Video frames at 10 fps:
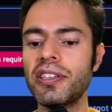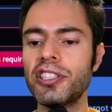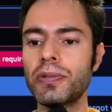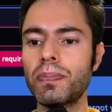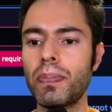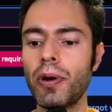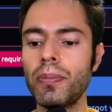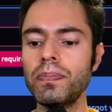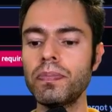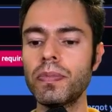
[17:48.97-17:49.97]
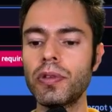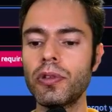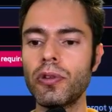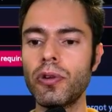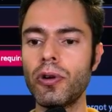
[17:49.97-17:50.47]
Is prompt
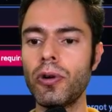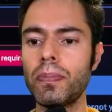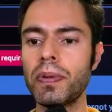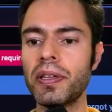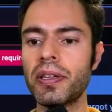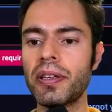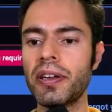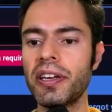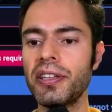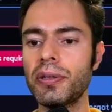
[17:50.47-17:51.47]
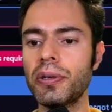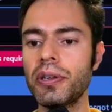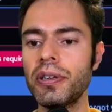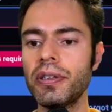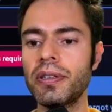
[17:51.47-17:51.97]
operator,
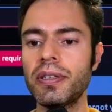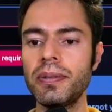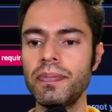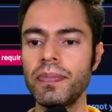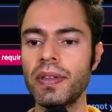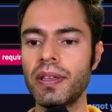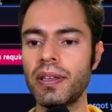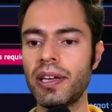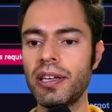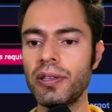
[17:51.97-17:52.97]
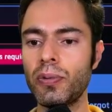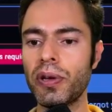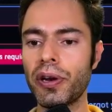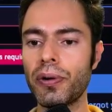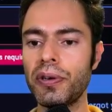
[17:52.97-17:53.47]
and we
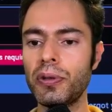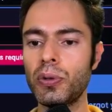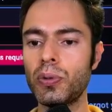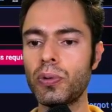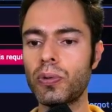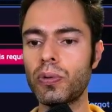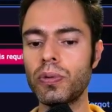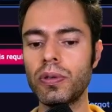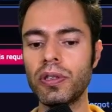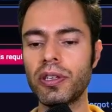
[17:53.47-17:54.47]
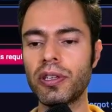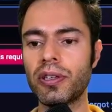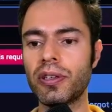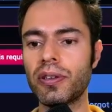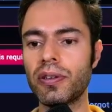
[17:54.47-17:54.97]
are going to
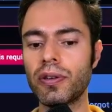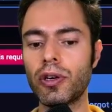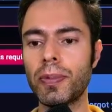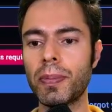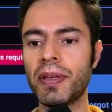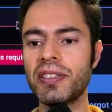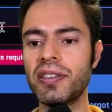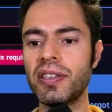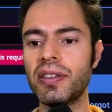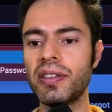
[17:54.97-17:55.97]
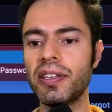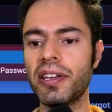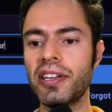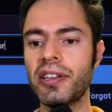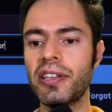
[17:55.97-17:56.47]
copy paste it
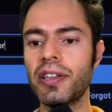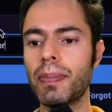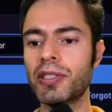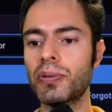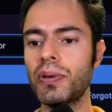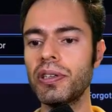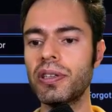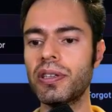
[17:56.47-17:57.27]
here in the password.